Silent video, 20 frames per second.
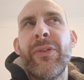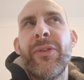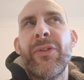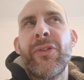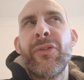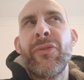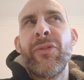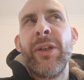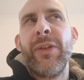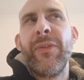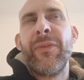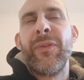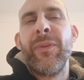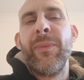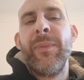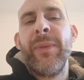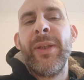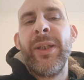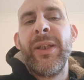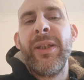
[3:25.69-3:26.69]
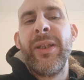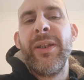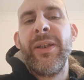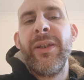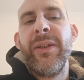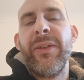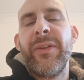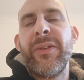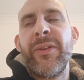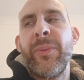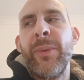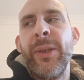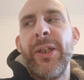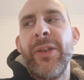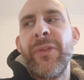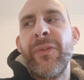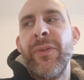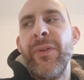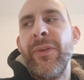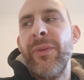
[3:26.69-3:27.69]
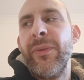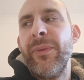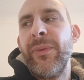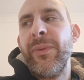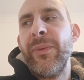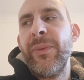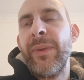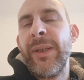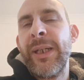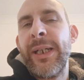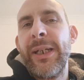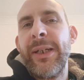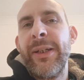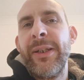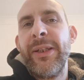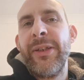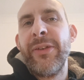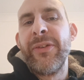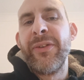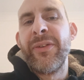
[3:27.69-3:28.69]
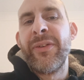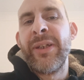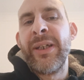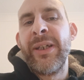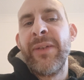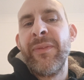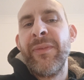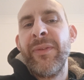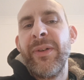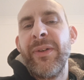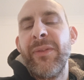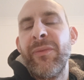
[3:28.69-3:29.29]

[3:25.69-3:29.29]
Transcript: straight from the switch through that and then just have